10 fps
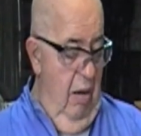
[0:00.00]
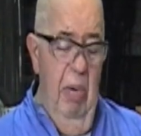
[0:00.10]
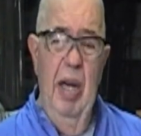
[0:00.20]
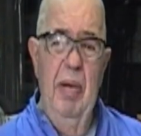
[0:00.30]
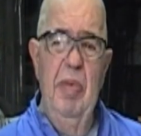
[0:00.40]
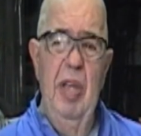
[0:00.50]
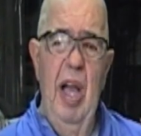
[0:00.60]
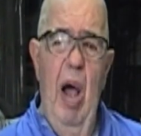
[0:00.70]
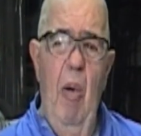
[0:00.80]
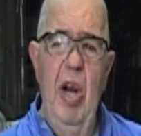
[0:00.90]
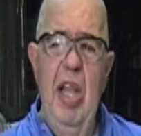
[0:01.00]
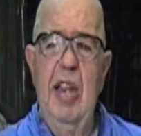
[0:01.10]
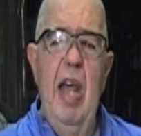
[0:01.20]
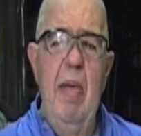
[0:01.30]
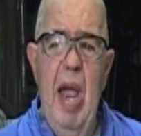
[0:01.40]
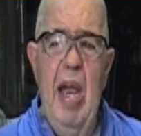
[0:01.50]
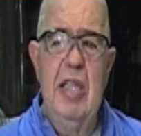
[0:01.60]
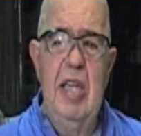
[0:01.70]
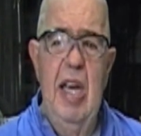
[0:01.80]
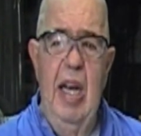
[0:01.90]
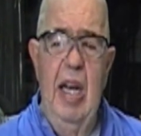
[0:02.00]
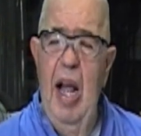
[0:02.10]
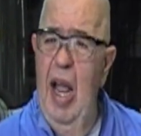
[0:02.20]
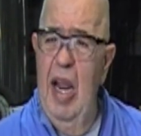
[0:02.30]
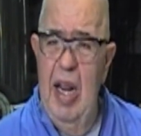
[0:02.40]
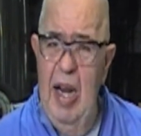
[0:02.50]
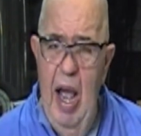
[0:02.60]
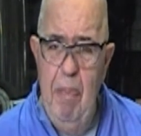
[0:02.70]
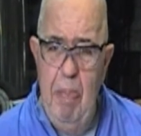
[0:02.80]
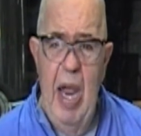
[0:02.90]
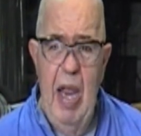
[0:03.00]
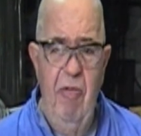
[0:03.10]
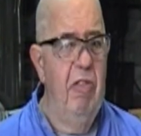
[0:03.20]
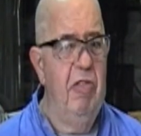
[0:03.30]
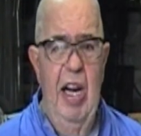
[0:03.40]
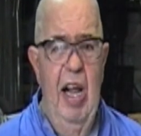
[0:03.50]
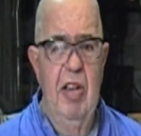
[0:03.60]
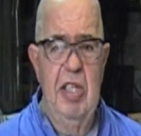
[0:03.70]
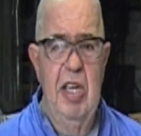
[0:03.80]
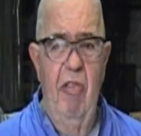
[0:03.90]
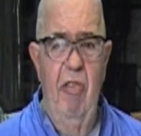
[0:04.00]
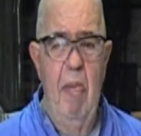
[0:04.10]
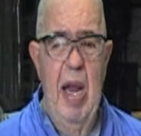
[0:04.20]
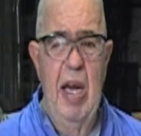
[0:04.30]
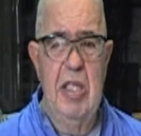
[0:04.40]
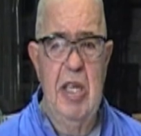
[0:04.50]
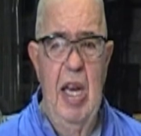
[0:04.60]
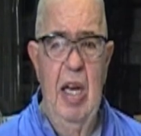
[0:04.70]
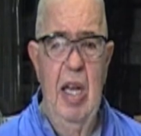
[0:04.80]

But I want to get that magazine. I cannot pay $50 a year for a magazine.